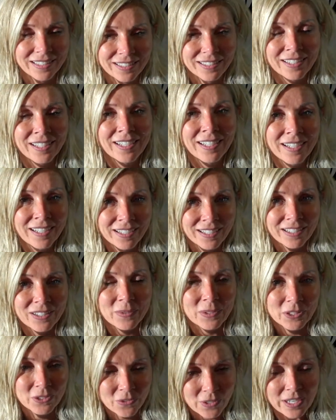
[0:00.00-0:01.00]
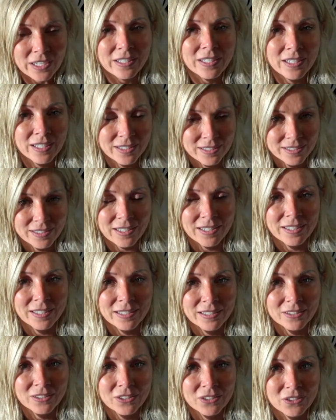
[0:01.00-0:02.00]
But it was great getting stuck
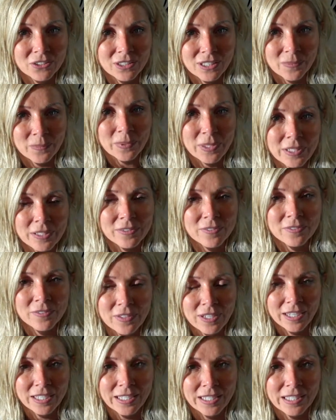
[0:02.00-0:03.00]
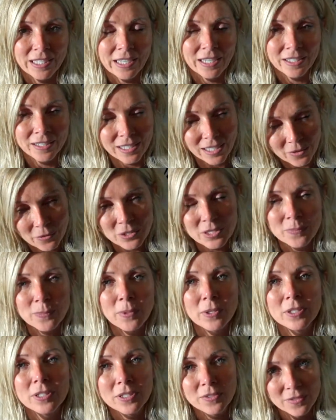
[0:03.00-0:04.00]
into somebody and finding out how
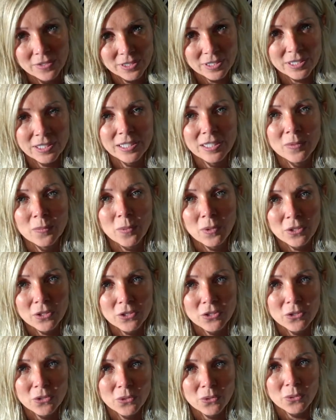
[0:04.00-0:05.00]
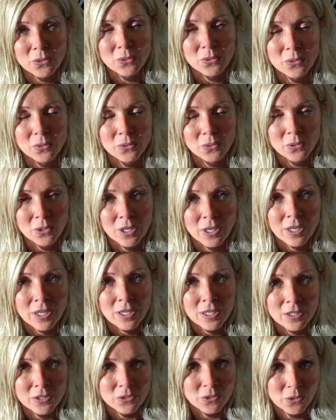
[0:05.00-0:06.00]
responsive the skin was to
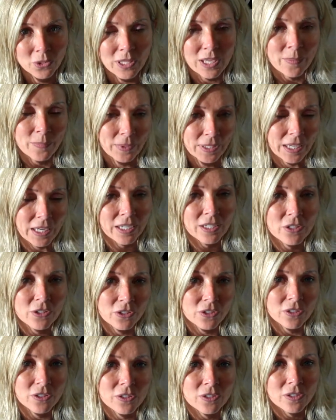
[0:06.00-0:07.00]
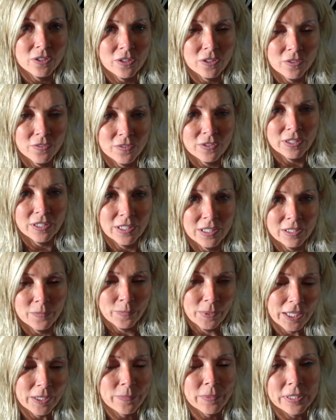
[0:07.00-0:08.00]
the application of the
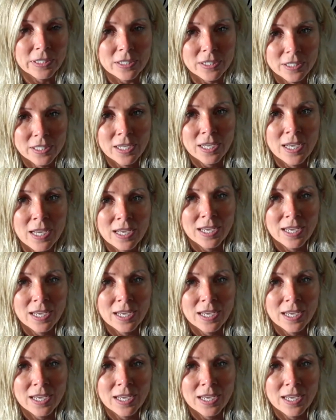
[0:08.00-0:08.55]
pigment.